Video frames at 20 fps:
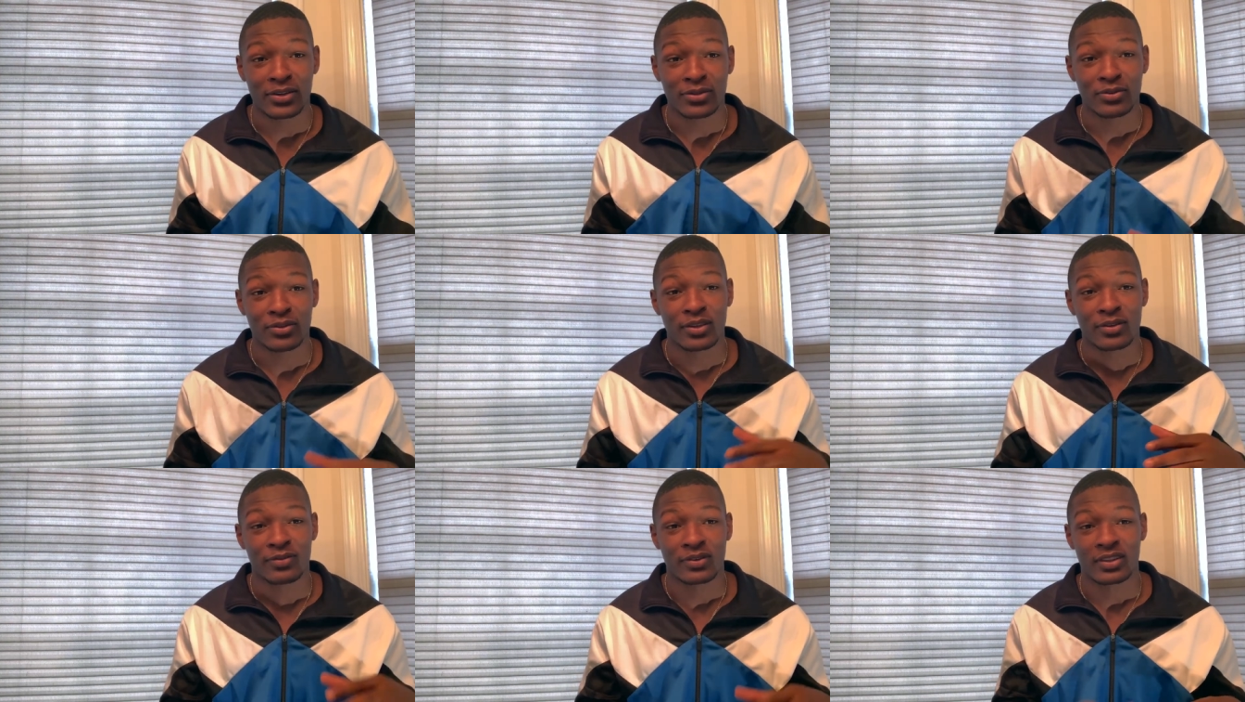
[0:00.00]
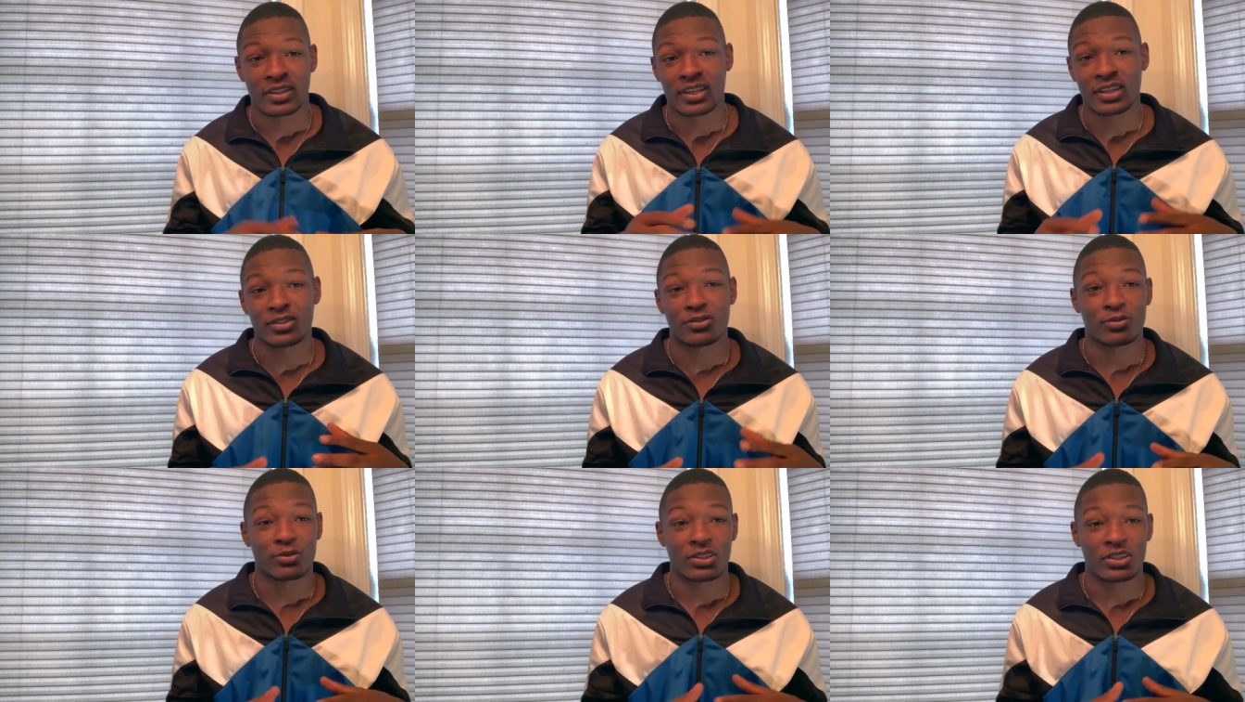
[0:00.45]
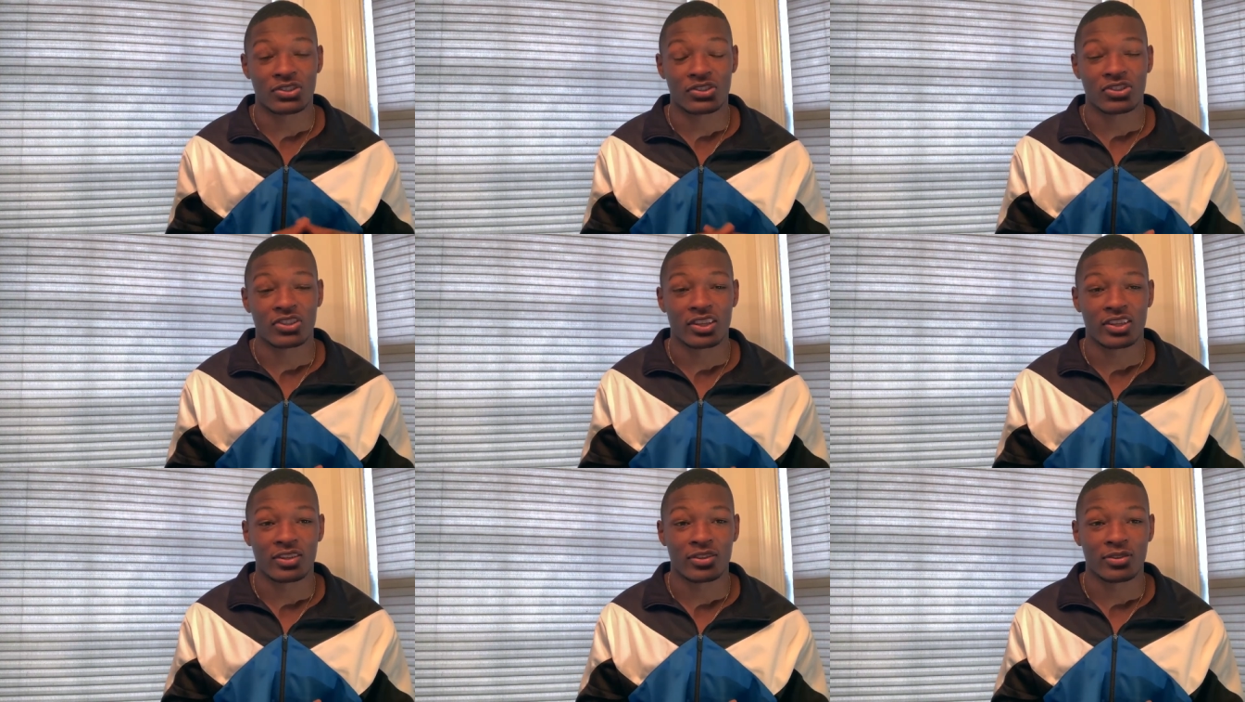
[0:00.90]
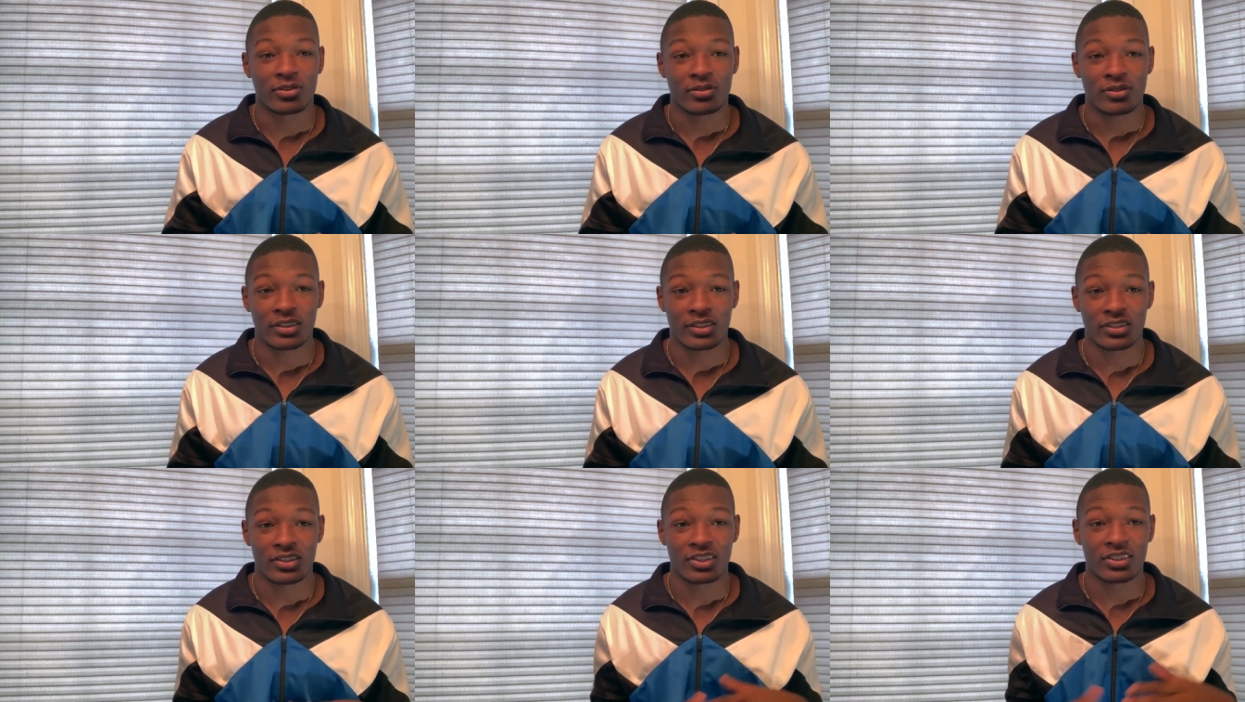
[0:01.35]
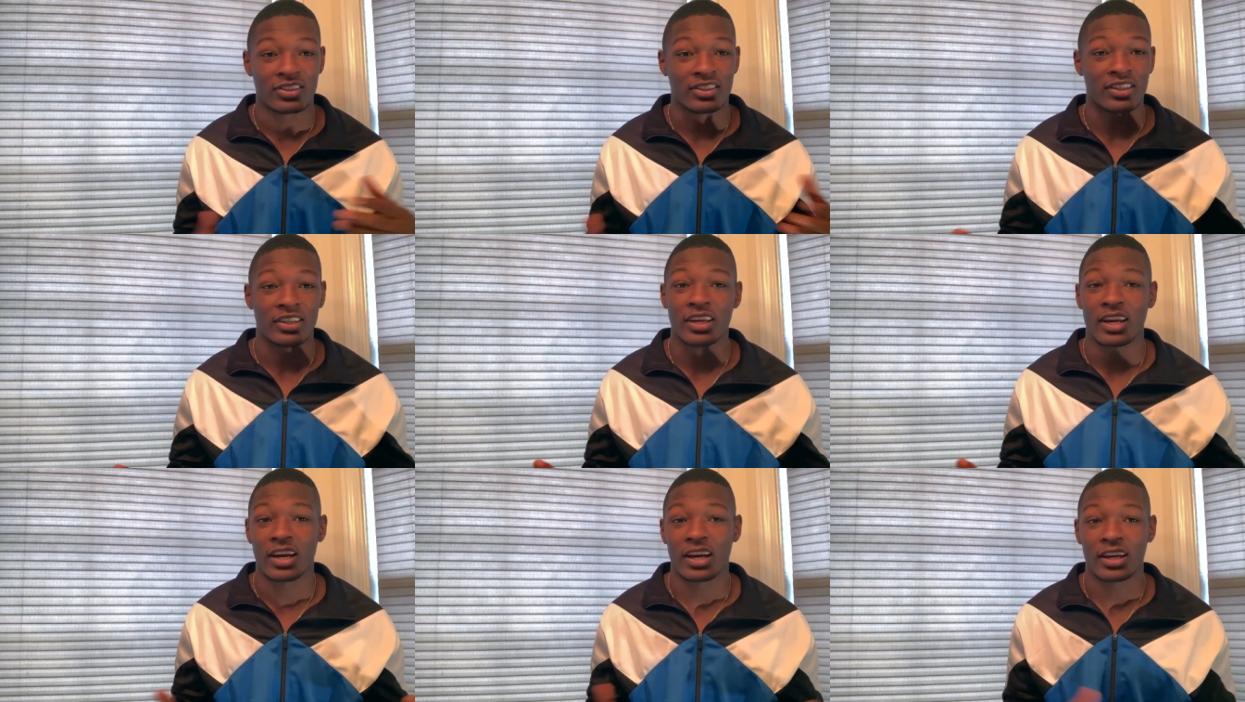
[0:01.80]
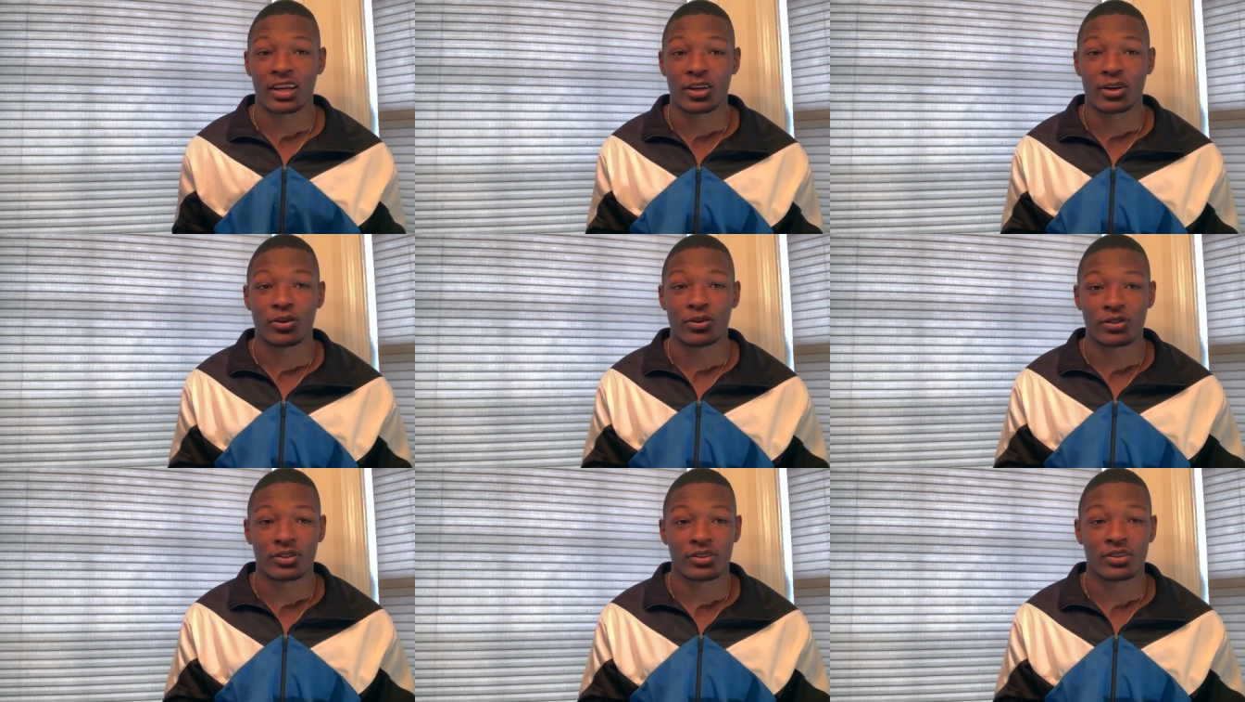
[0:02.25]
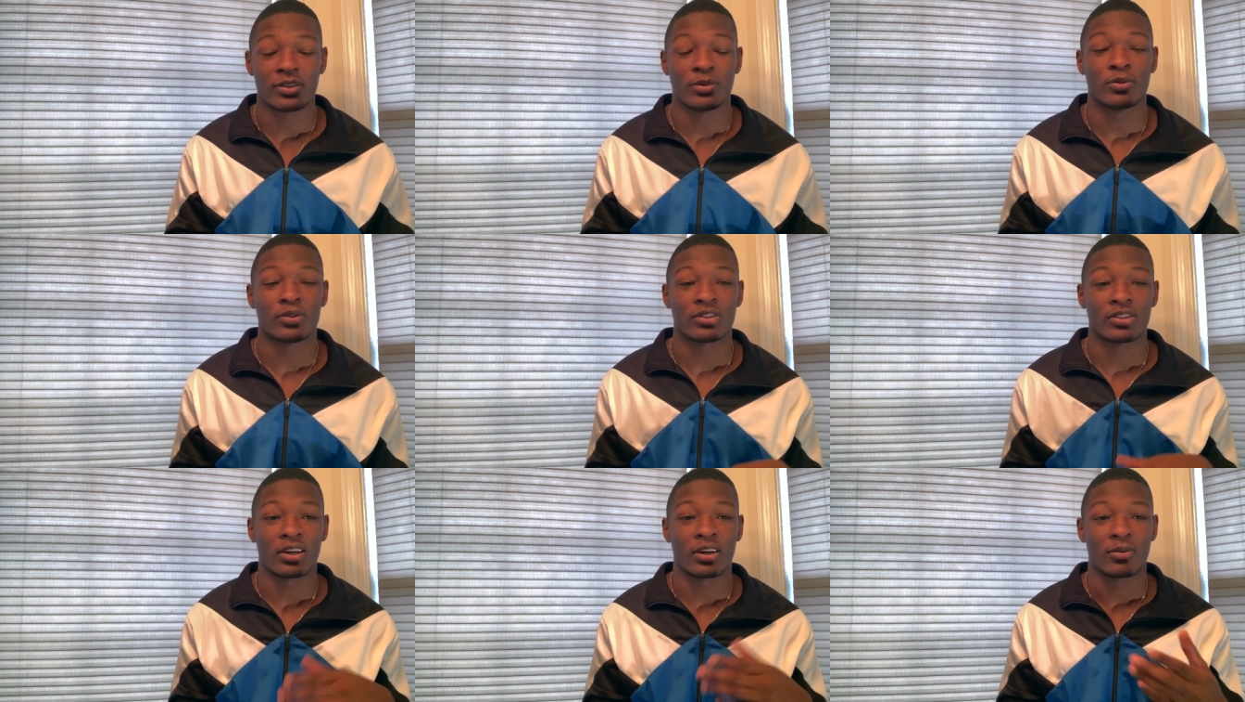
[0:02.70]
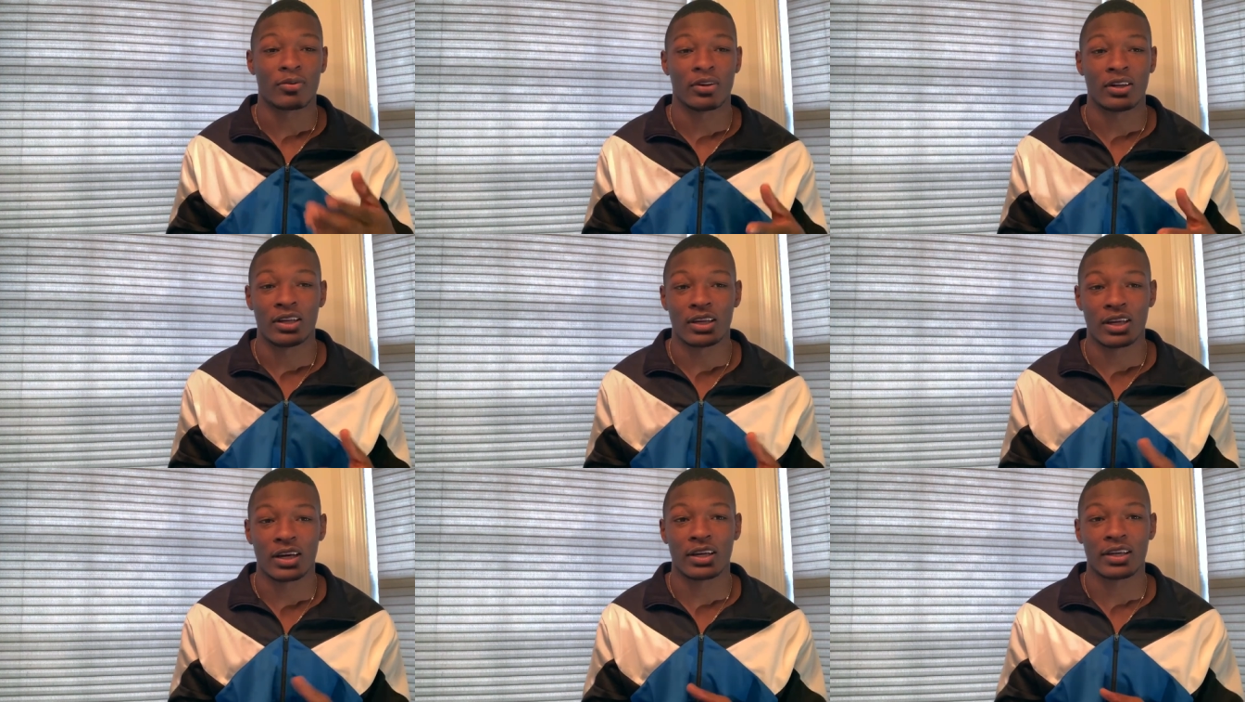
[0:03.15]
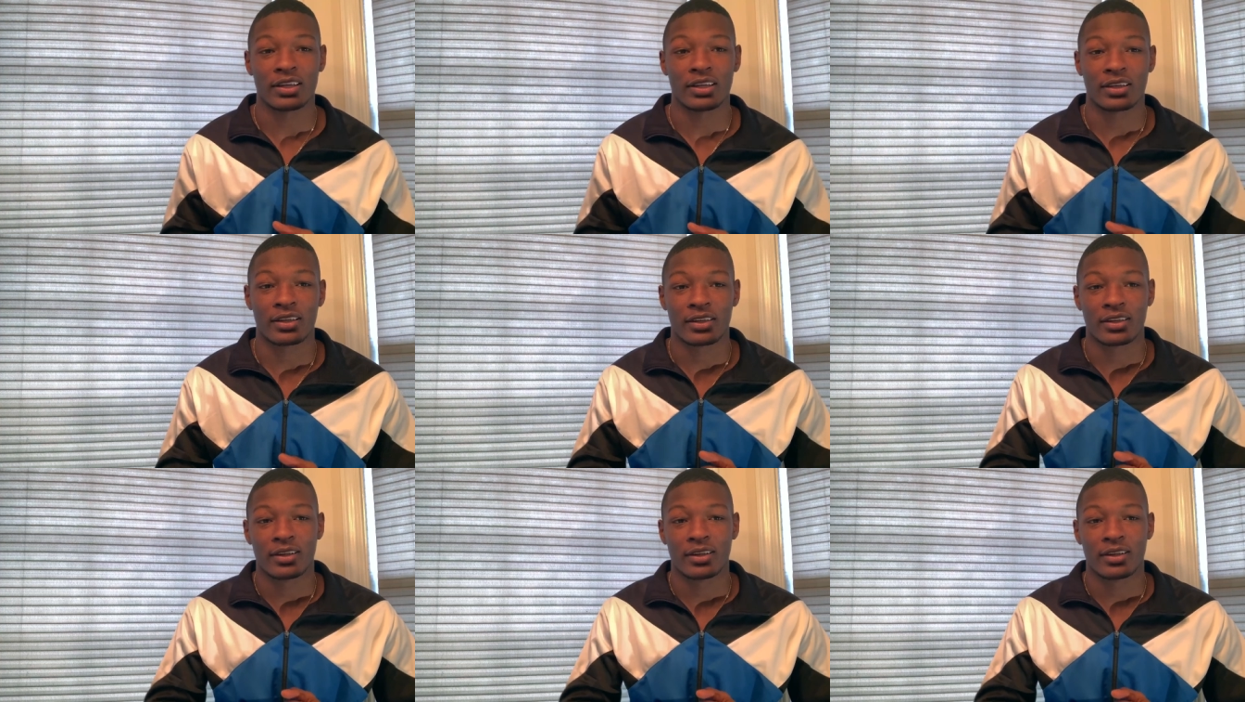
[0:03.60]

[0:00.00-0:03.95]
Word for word: do different things with this channel and just see how it goes and see what y'all really like.